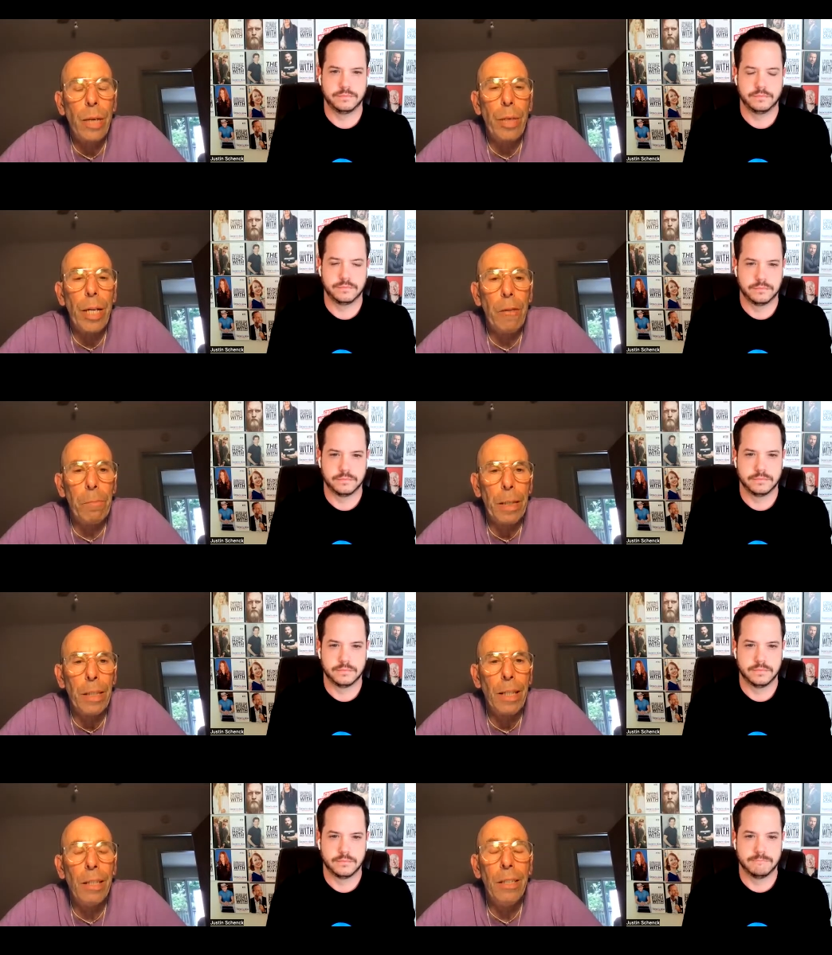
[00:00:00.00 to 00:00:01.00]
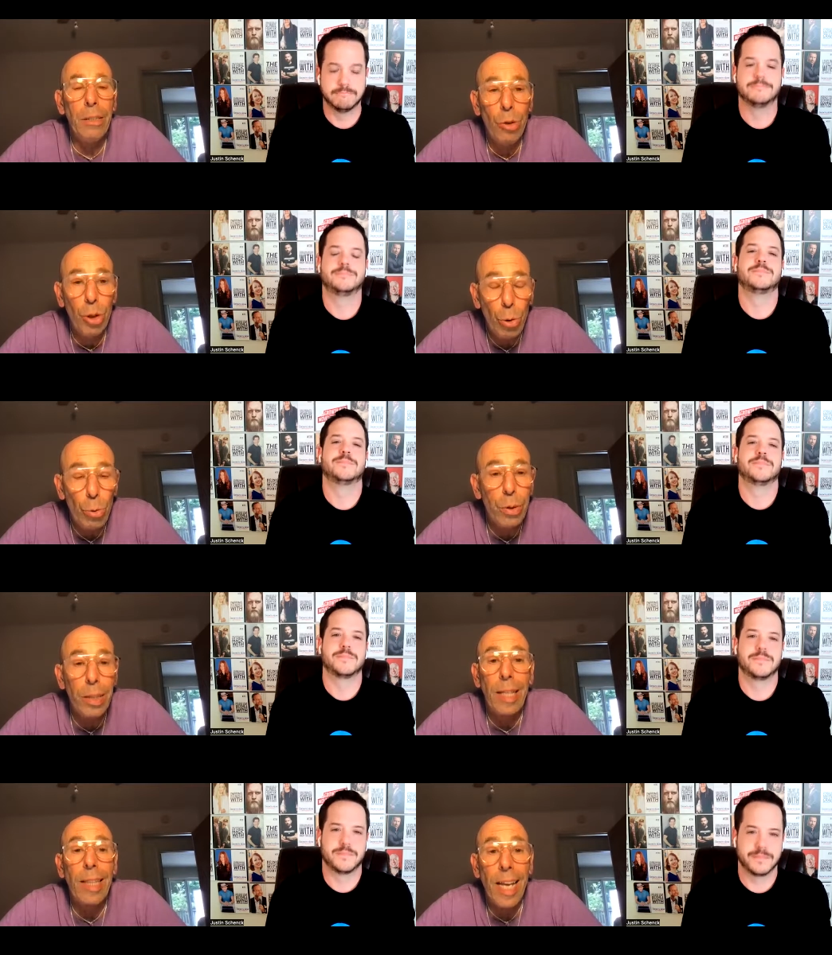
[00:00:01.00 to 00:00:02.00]
Speaker 1: that would help me, like tools
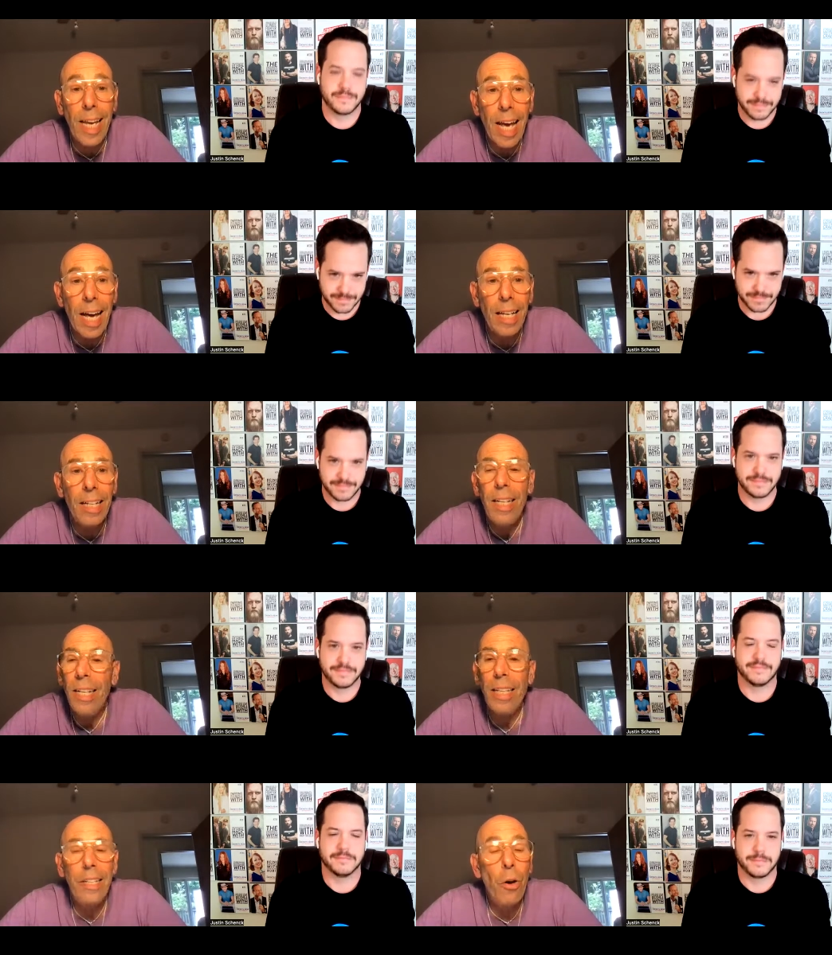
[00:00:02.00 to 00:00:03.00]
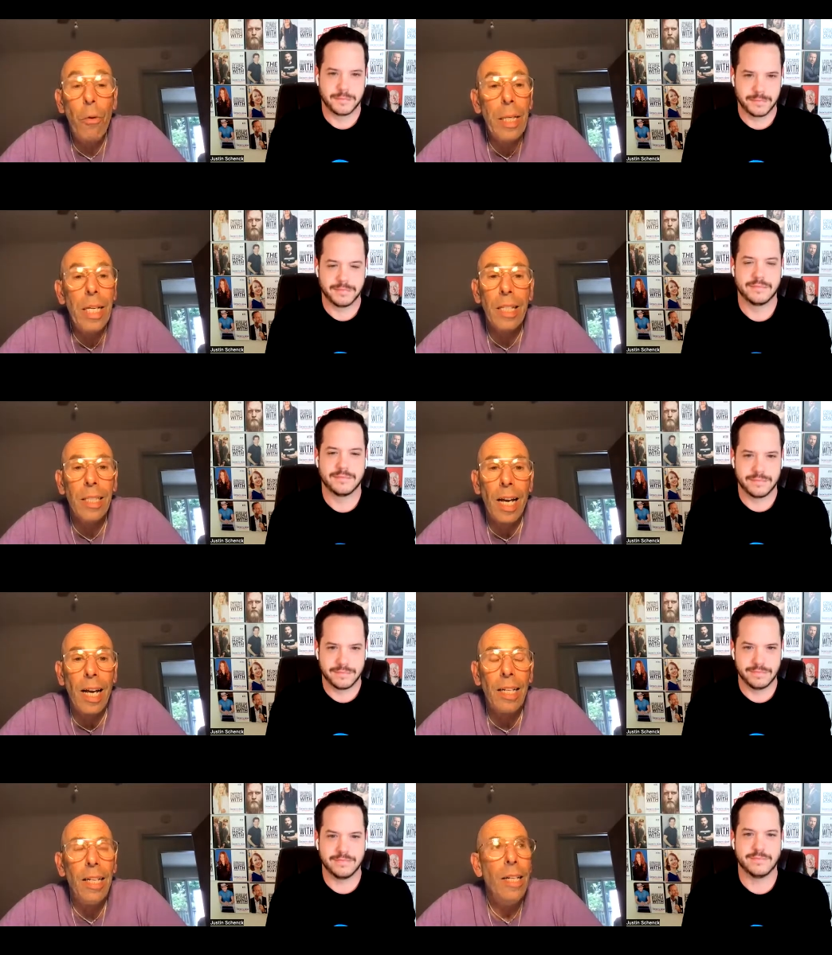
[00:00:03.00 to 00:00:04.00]
that they had that nobody else
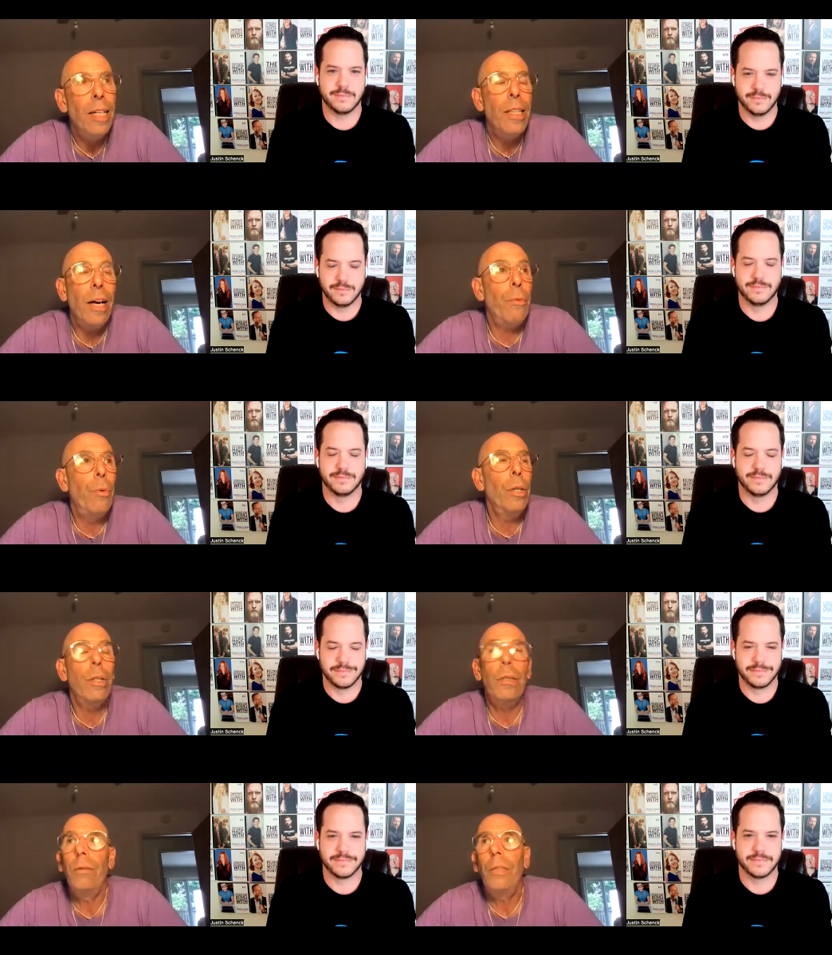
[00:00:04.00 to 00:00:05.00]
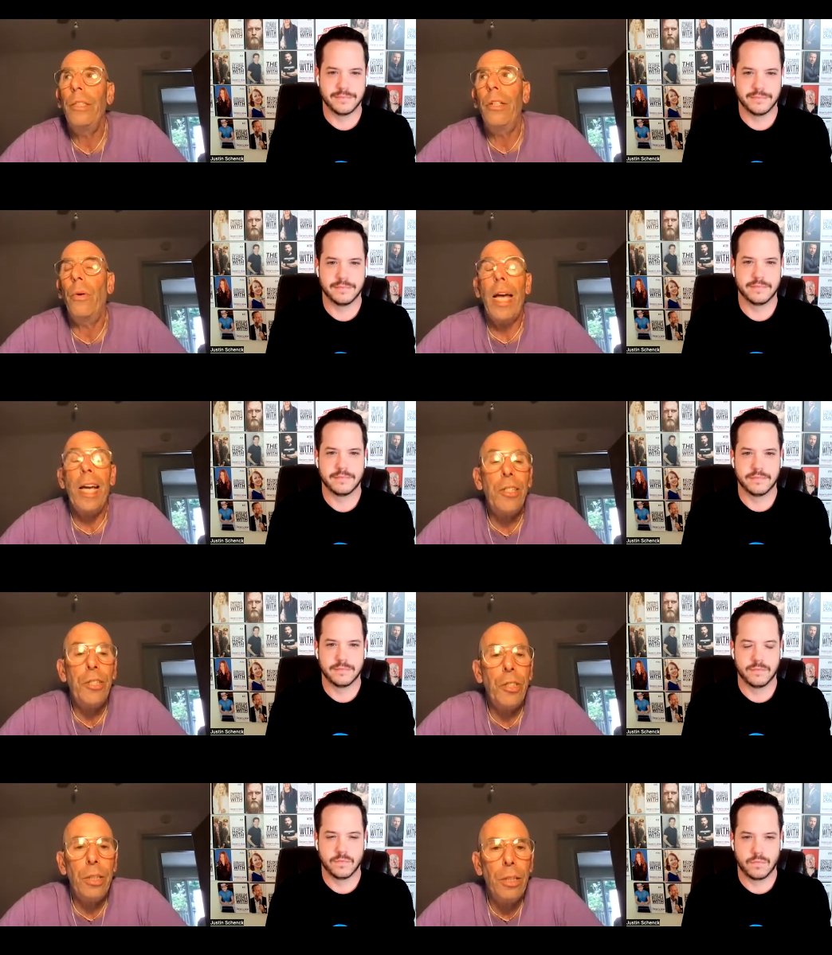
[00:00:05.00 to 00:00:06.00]
had that were, you know,
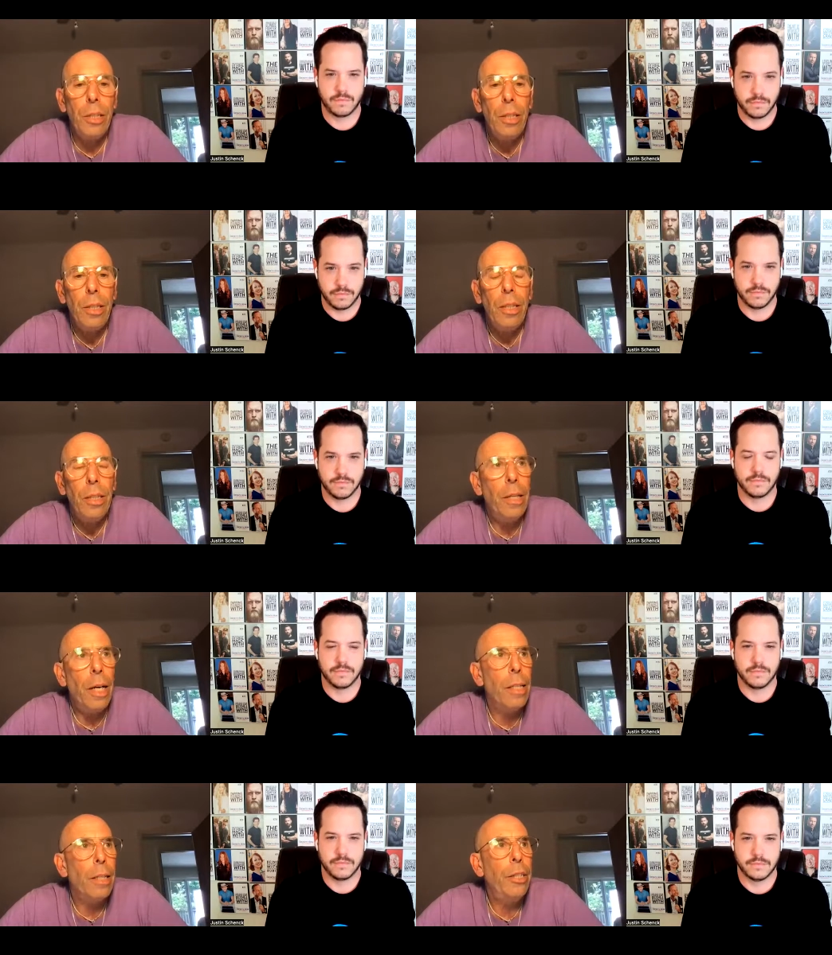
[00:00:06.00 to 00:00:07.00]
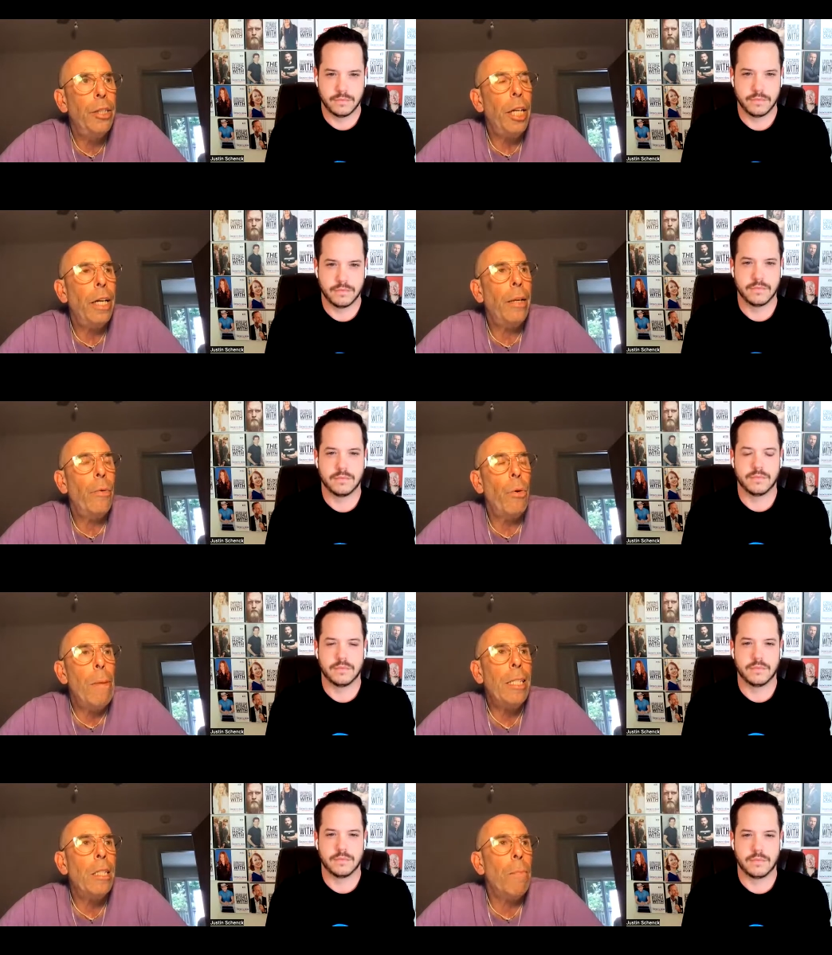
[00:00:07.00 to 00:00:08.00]
ancient knowledge and they were
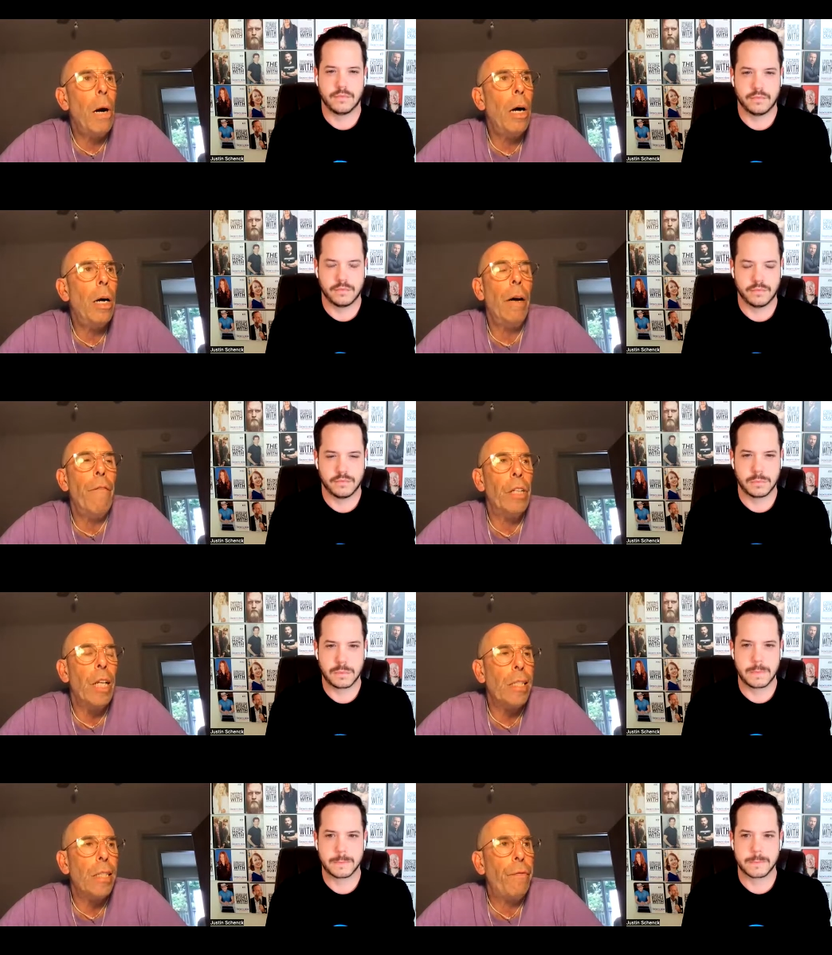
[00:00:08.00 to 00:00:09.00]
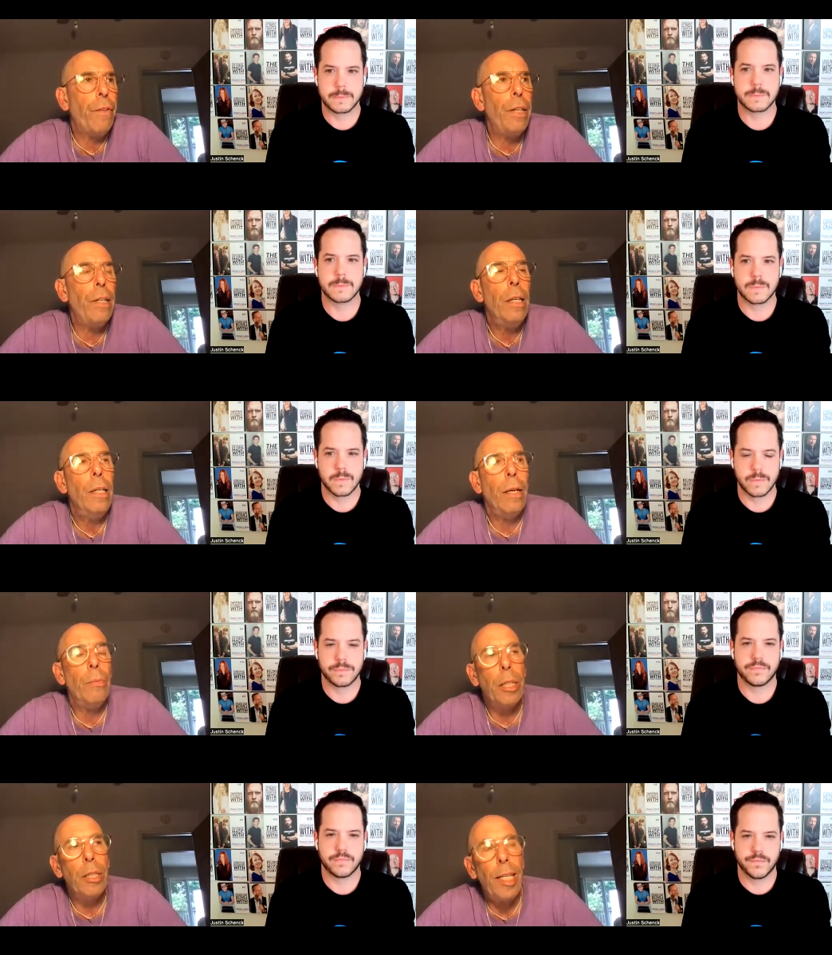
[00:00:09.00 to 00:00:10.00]
based upon a philosophy that
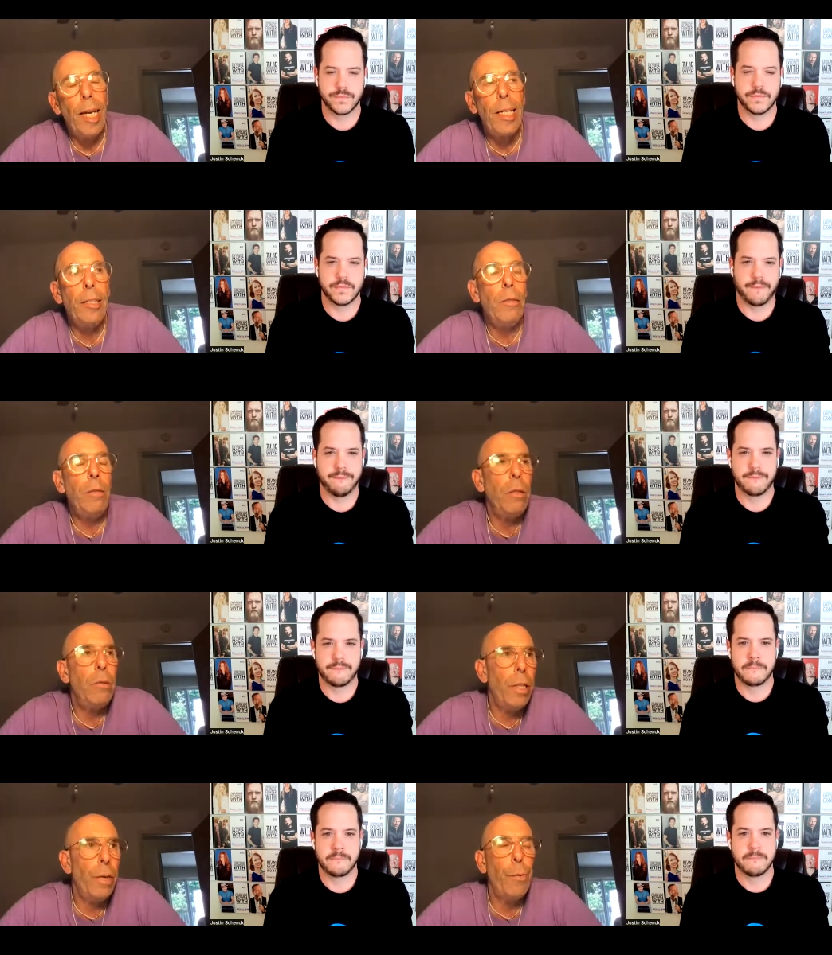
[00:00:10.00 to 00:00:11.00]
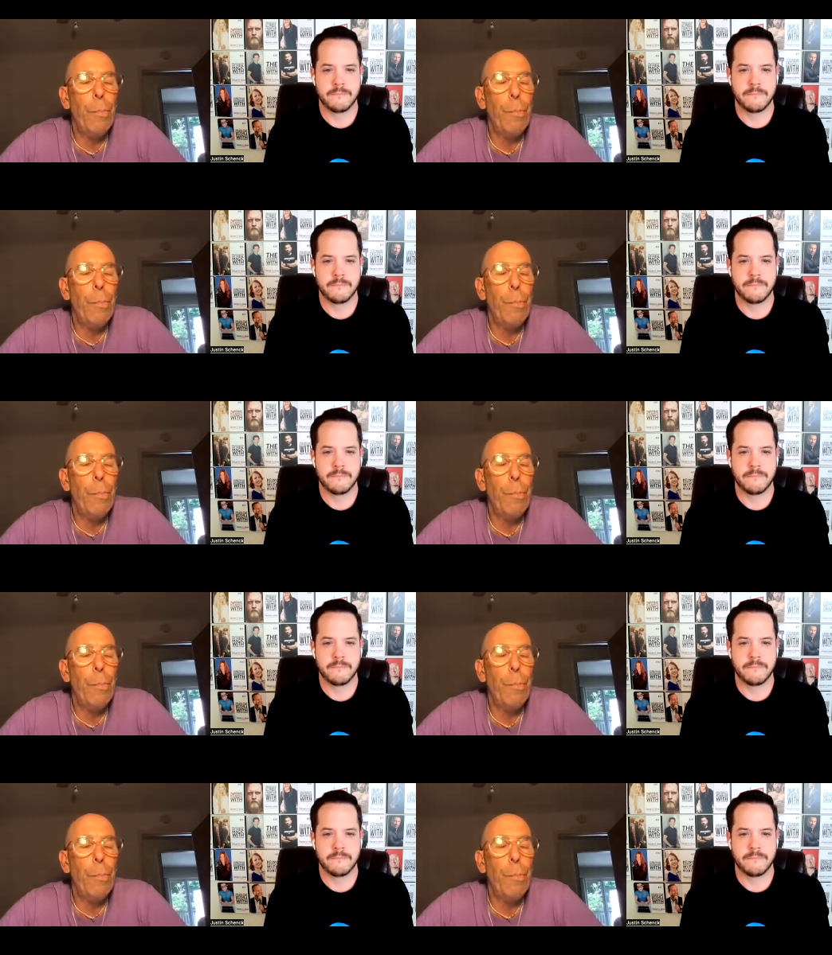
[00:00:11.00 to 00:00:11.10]
were contained in, you know, several